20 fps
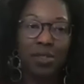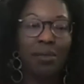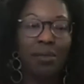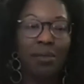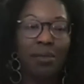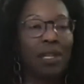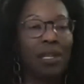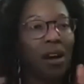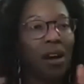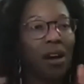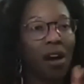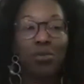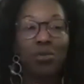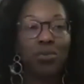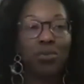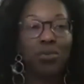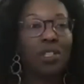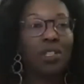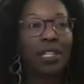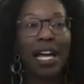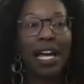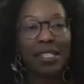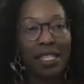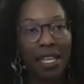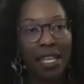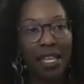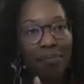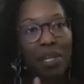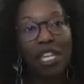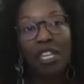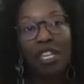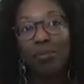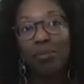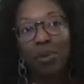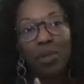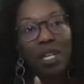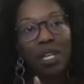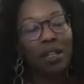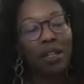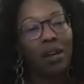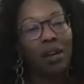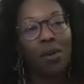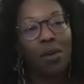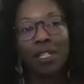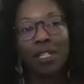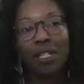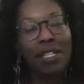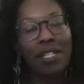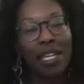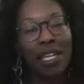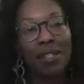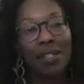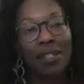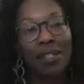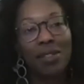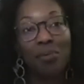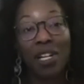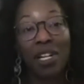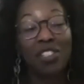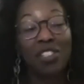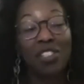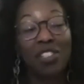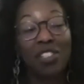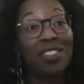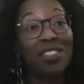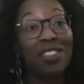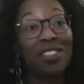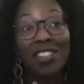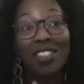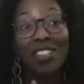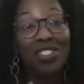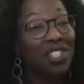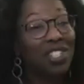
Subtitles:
but also realizing that people can only take so much and they should